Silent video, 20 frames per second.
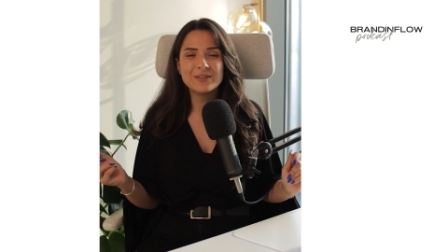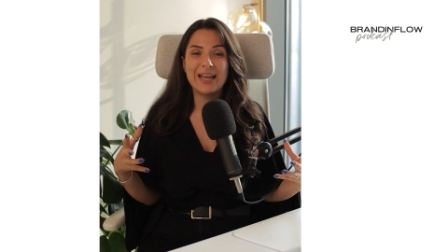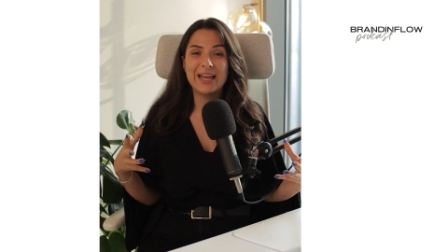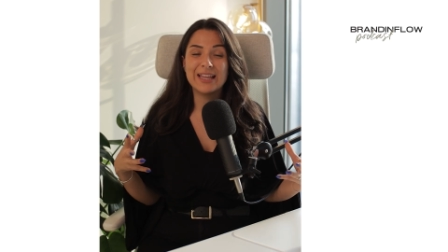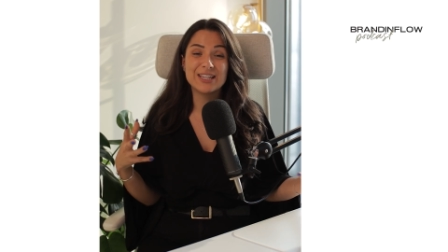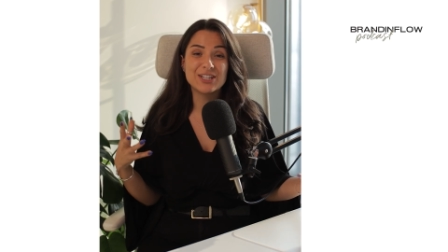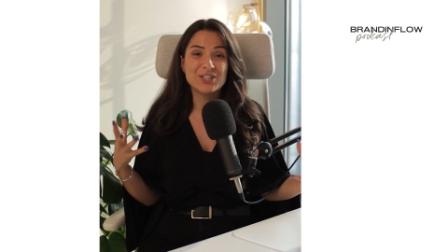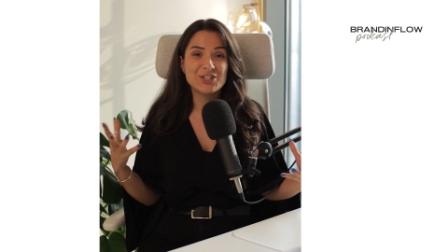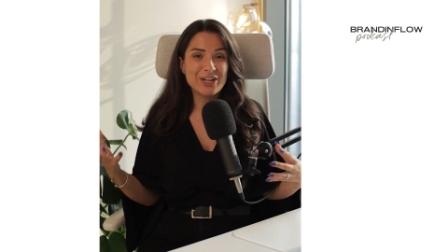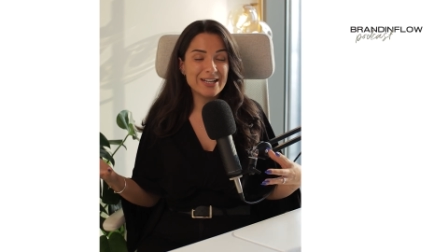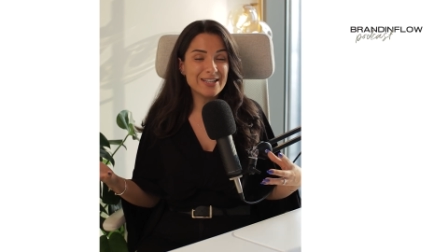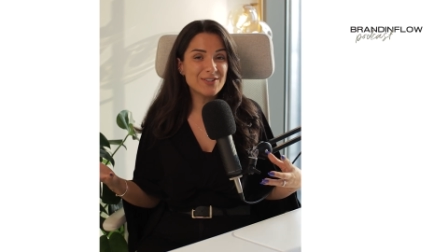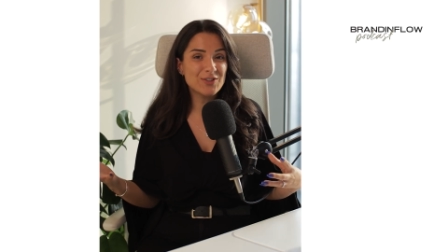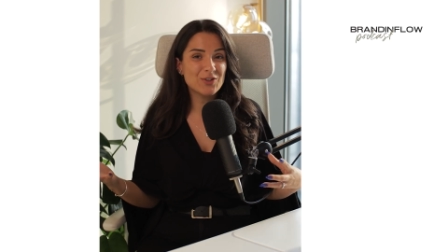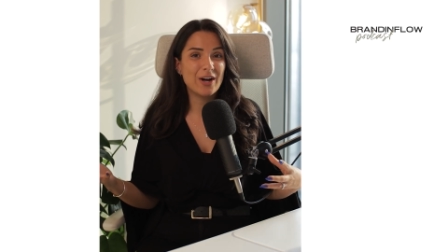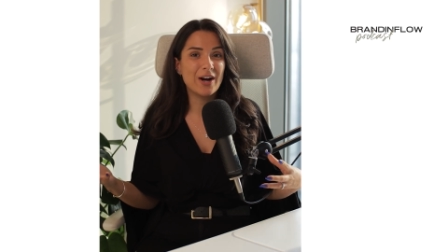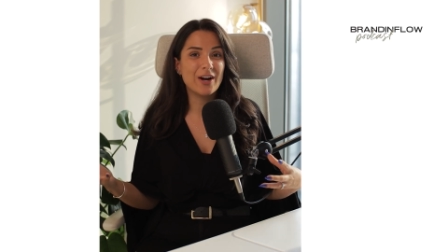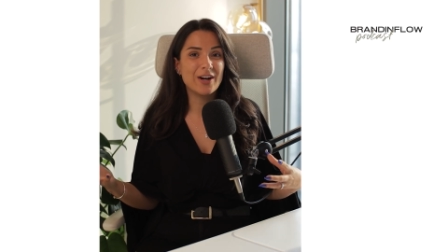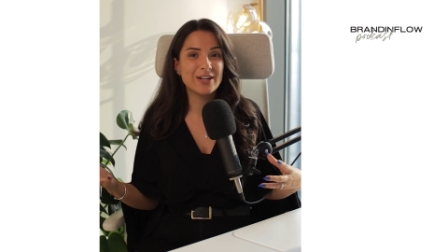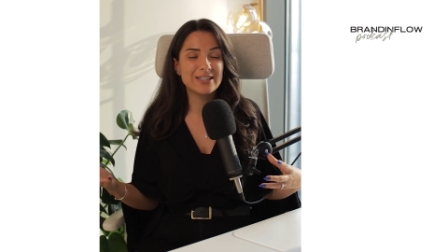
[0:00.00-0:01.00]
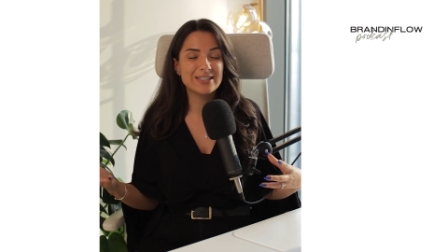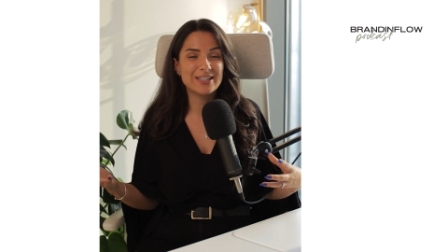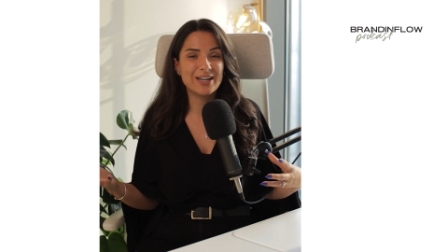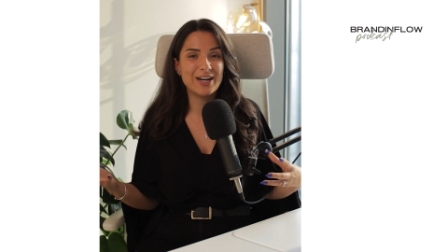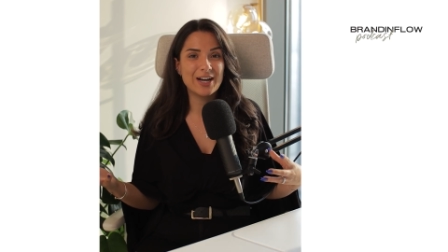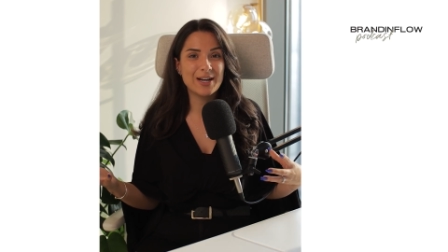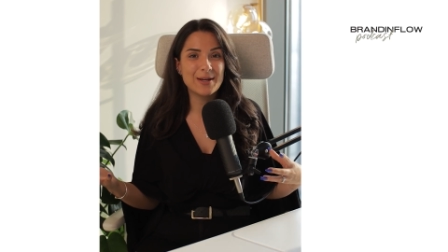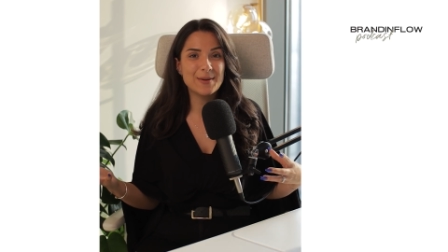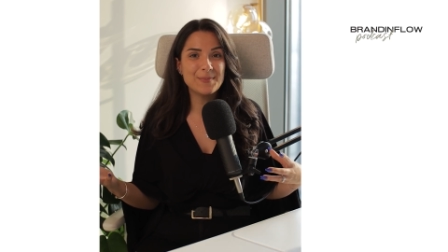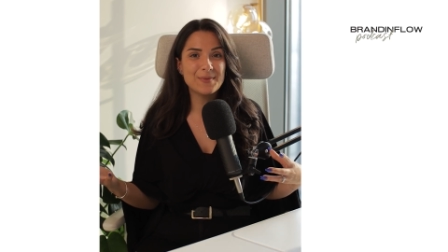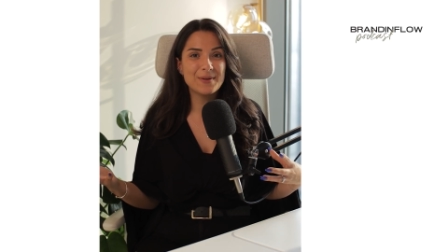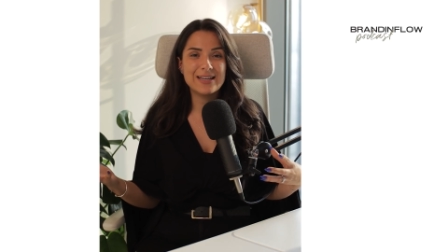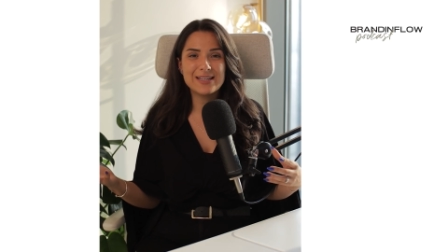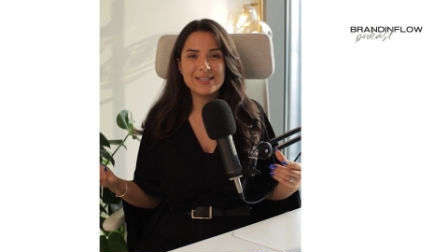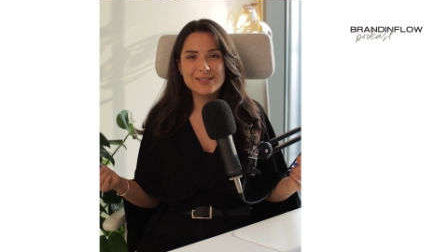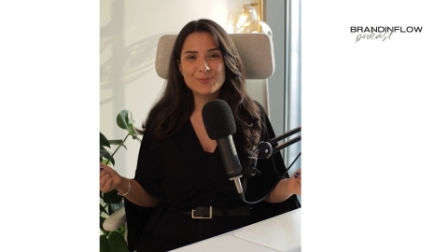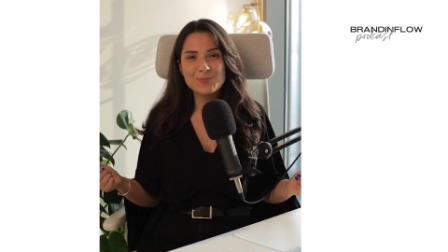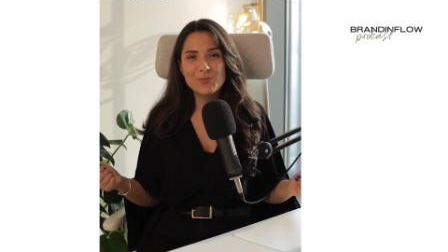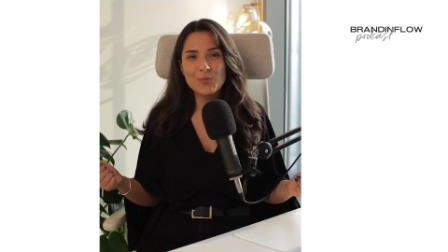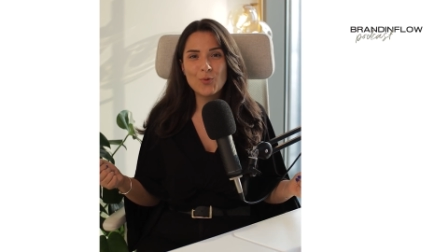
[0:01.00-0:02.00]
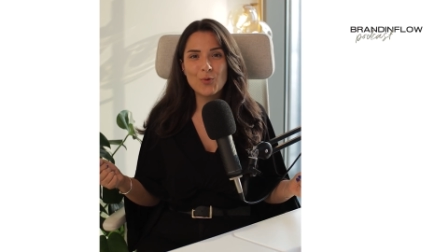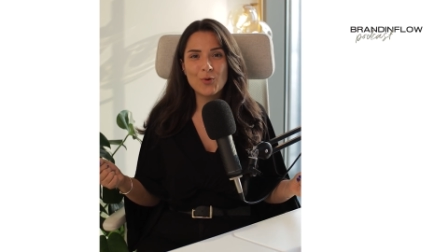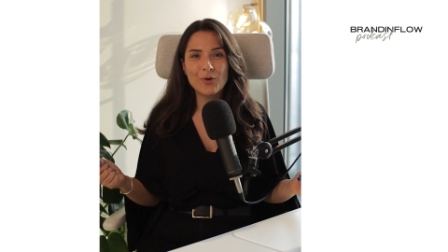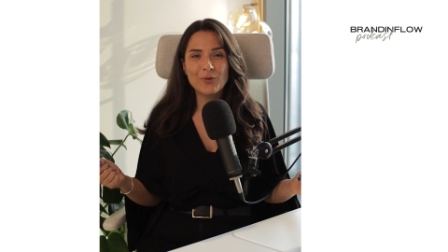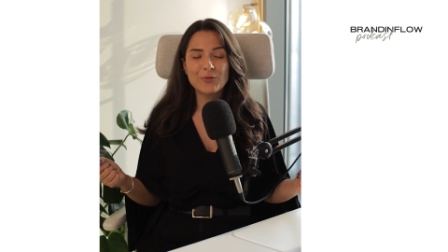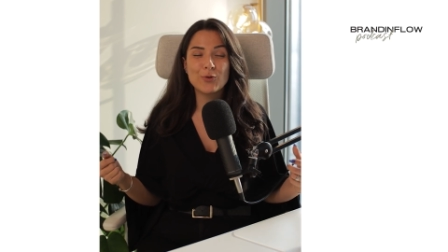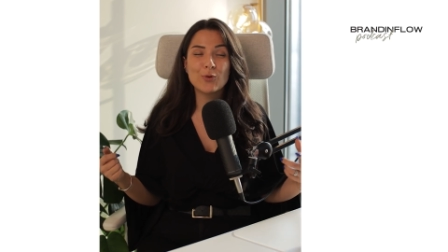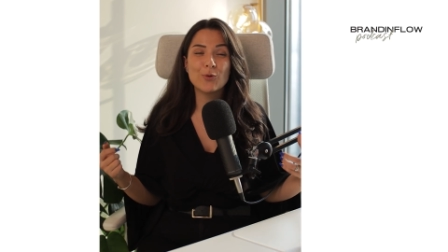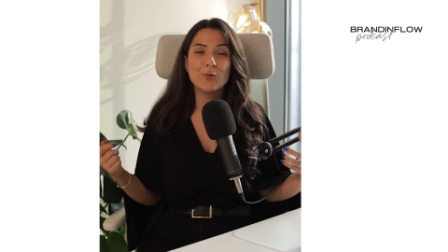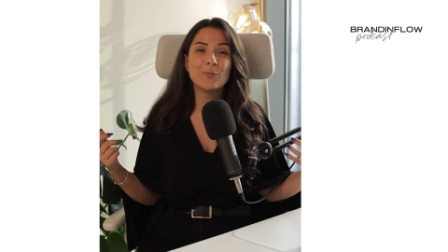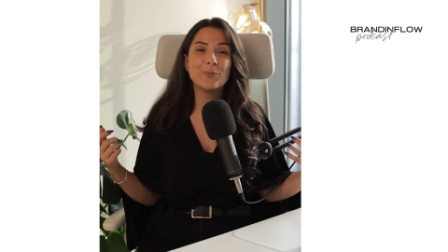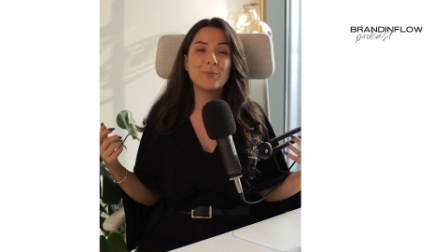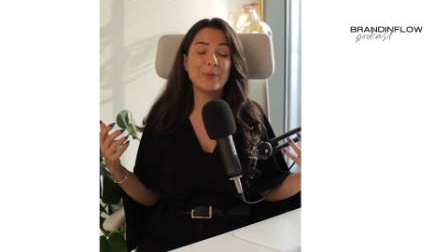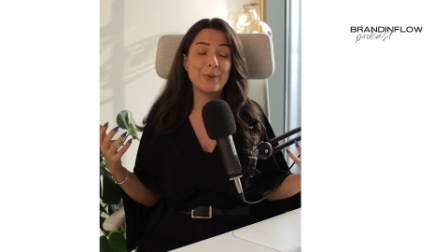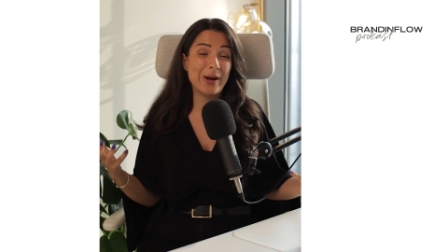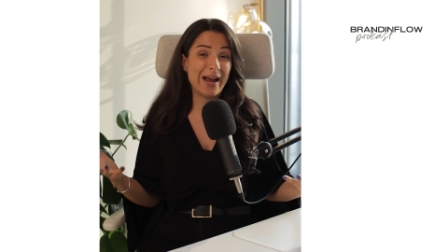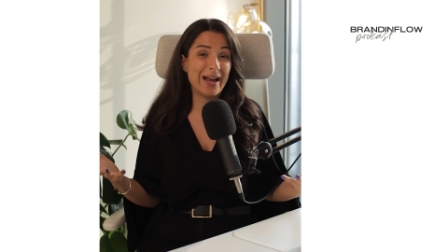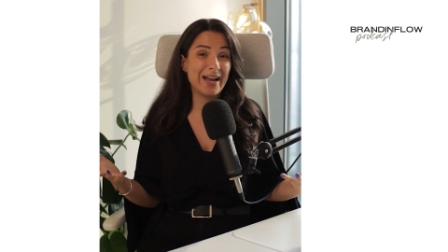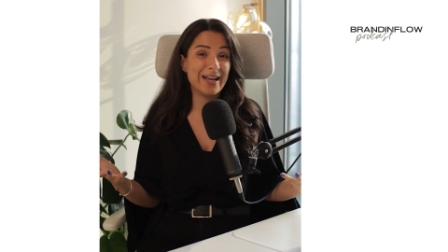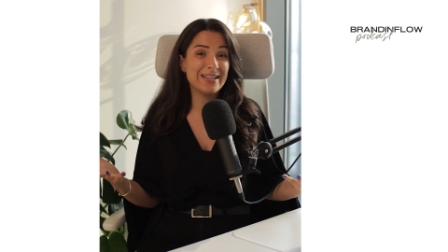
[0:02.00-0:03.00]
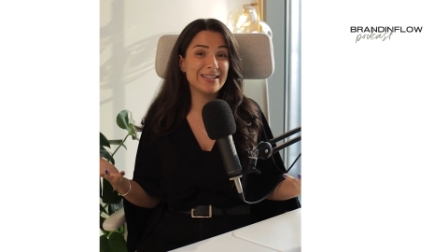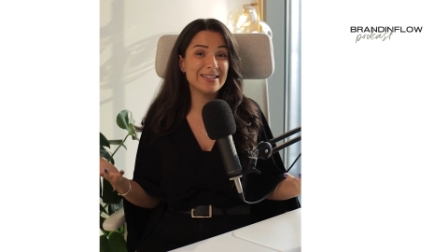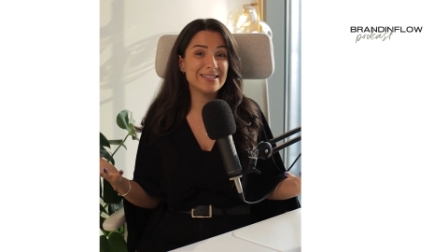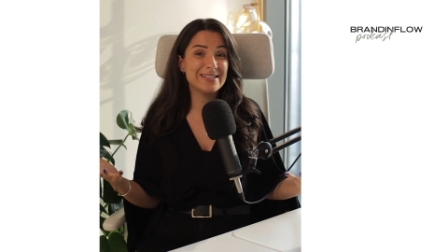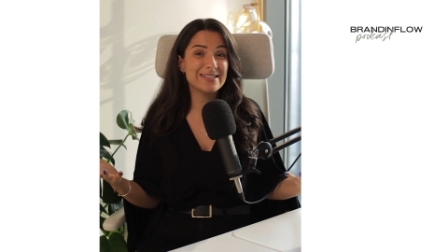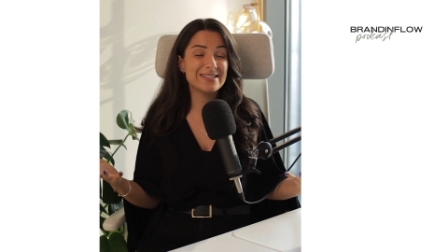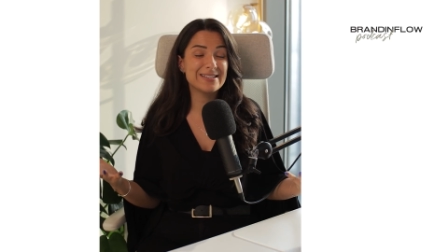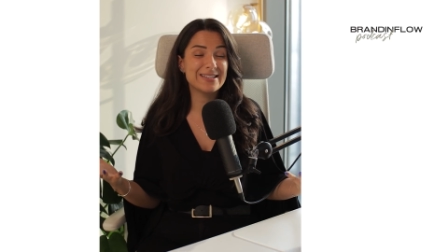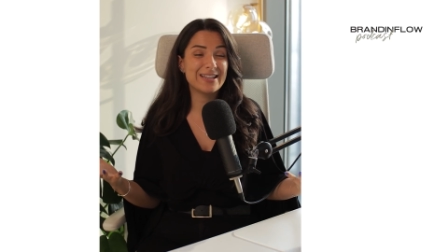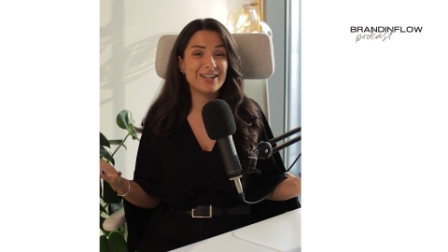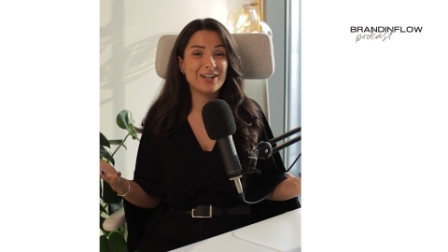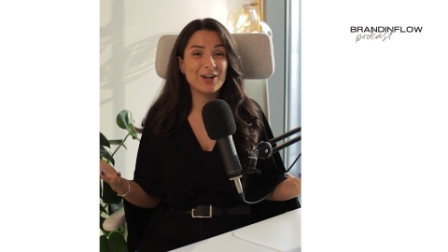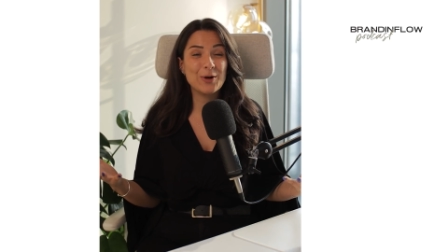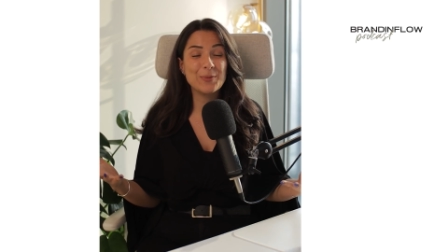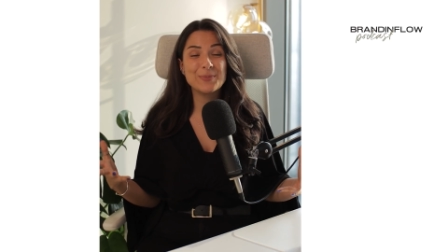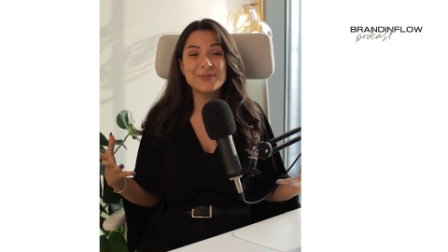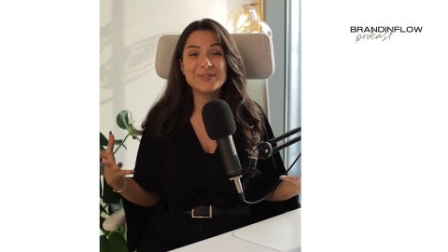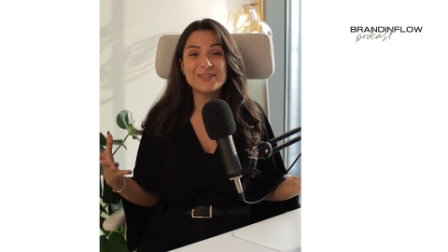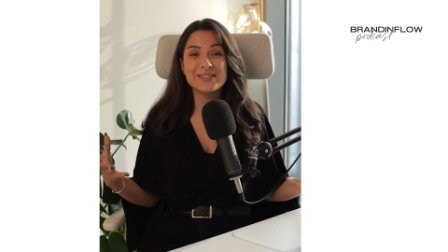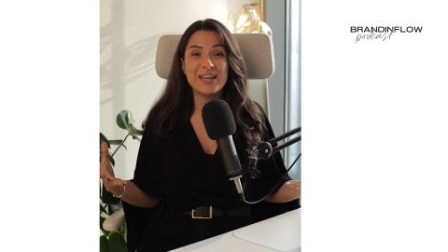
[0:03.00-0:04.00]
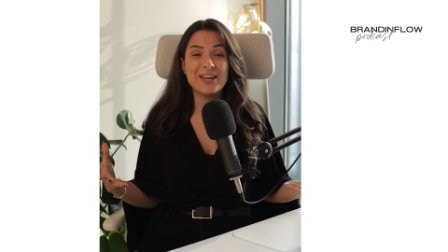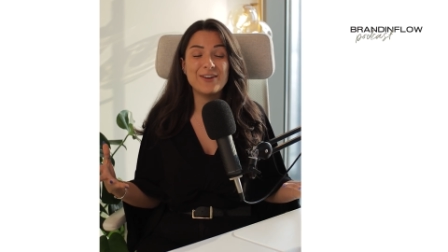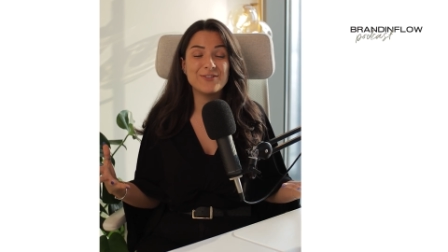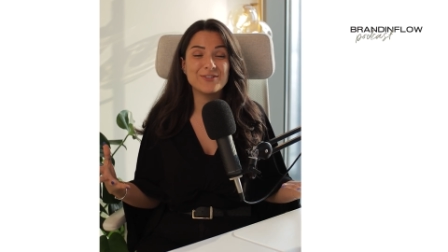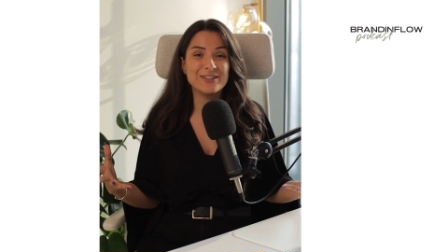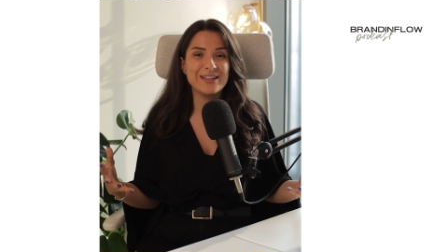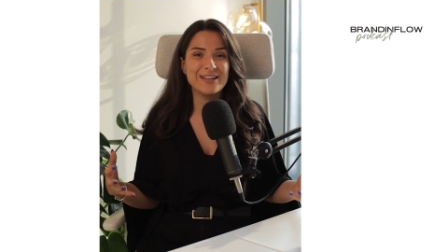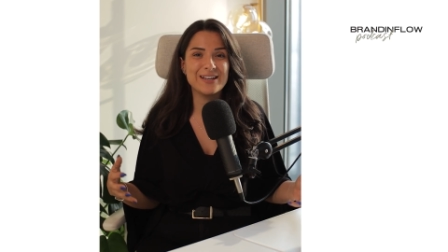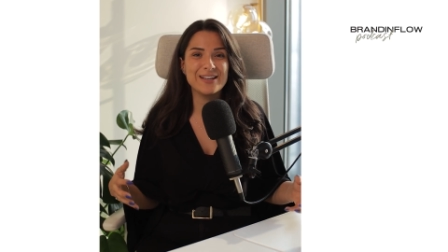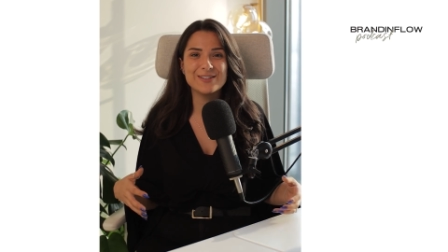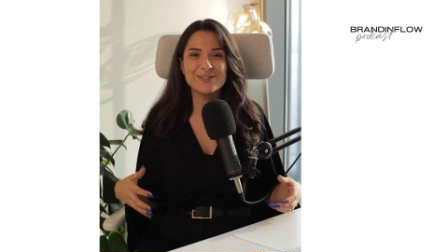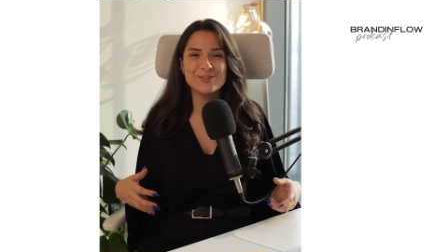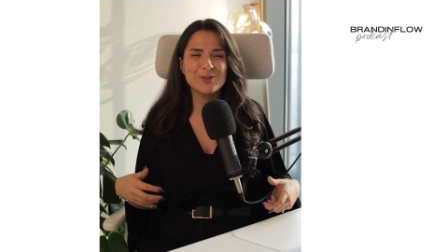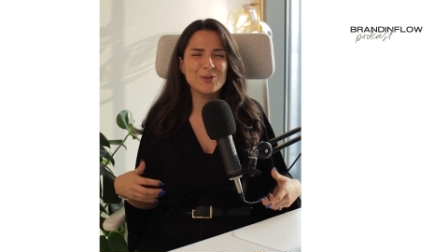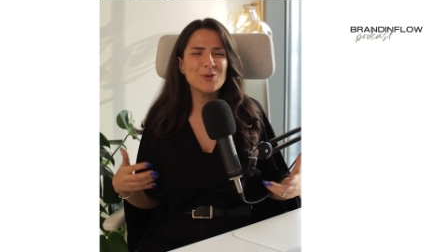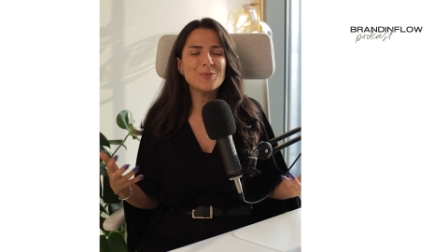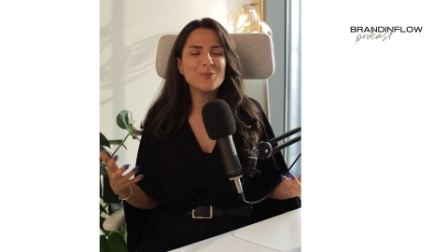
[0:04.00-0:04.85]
And the jester archetype is more for brands that are perceived as